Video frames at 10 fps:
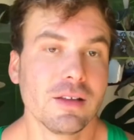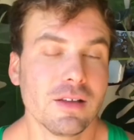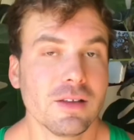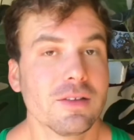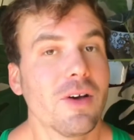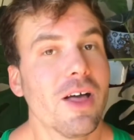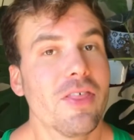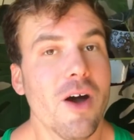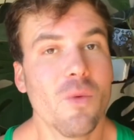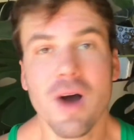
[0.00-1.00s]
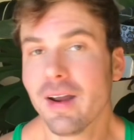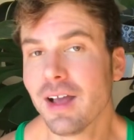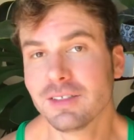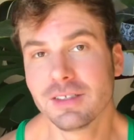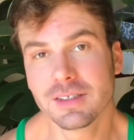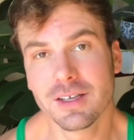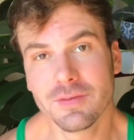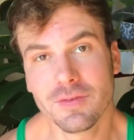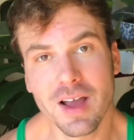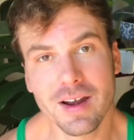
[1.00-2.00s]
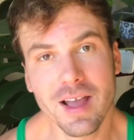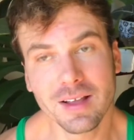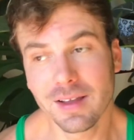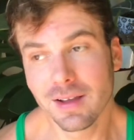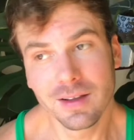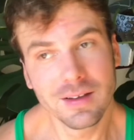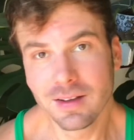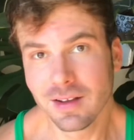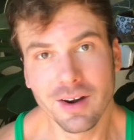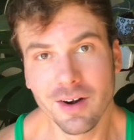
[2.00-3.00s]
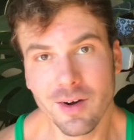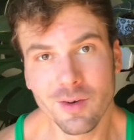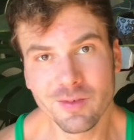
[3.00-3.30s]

So I thought why not just give Frydek her own